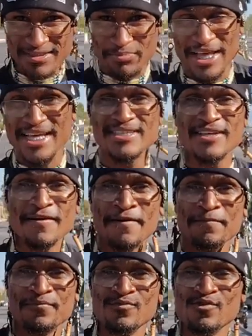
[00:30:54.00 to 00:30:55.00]
this place.
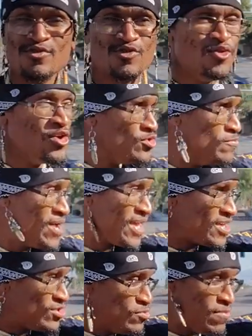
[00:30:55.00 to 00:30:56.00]
You, you, you
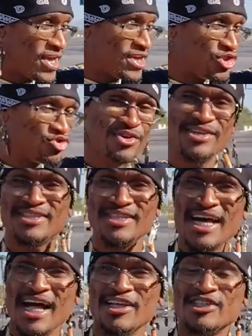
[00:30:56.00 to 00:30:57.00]
making you making trillions
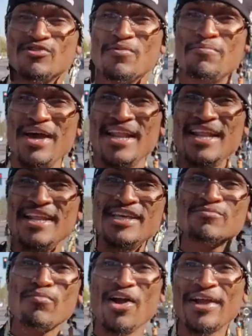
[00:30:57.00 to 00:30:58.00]
of dollars. You embedded in
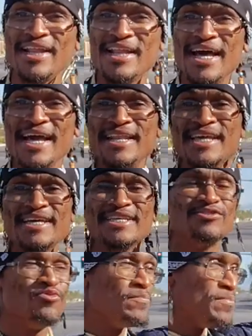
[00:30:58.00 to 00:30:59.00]
these marketing
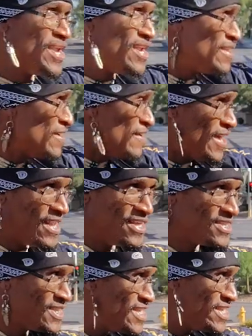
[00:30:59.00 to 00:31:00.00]
ideas. You embedded in
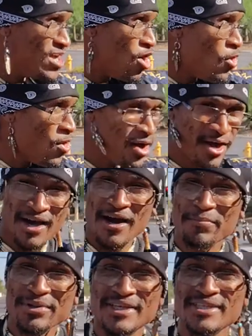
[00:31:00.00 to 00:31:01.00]
these CEO uh,
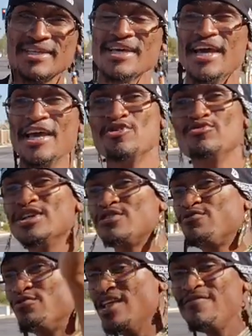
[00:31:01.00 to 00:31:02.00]
companies, and you
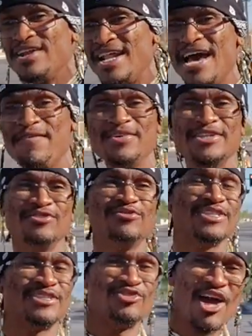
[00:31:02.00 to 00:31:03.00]
just living lavish. You
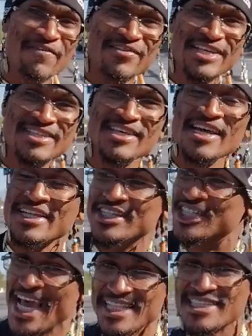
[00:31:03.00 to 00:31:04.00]
just driving these
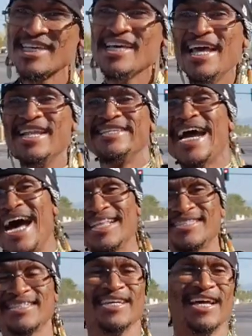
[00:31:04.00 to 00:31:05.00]
jets and
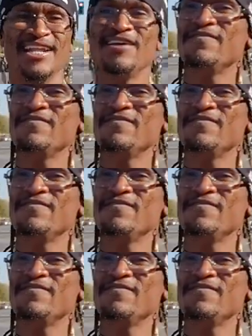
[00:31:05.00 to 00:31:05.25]
yachts and